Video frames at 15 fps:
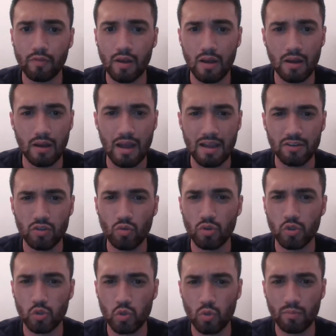Uh, I do
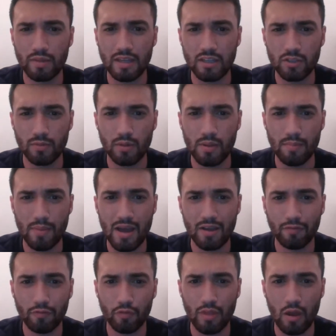assume that he's going to be
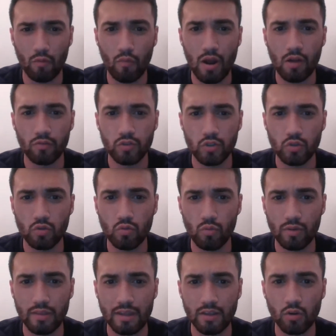back for that round two
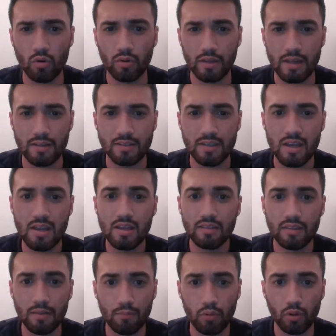when they go against
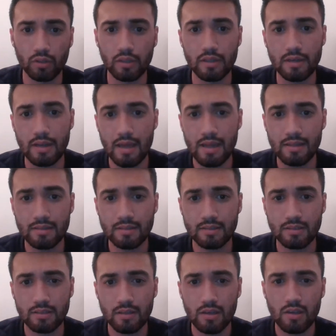the Brooklyn Nets.
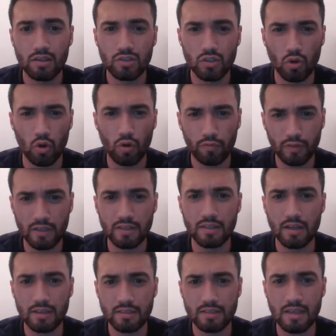So hopefully, he
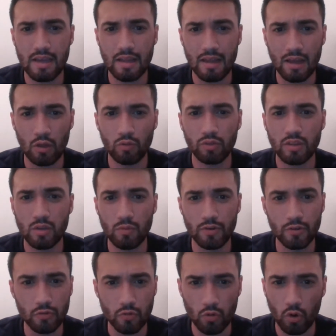does get healthy. We
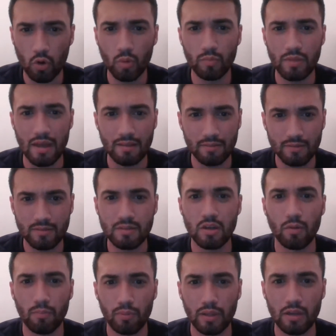do hope that you
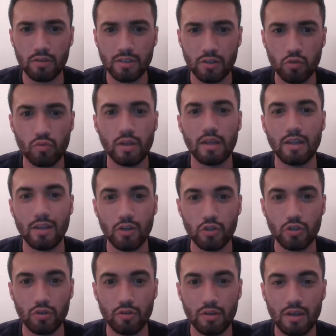know players that do get
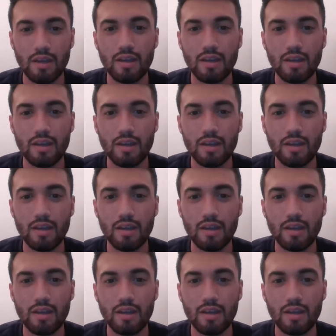injured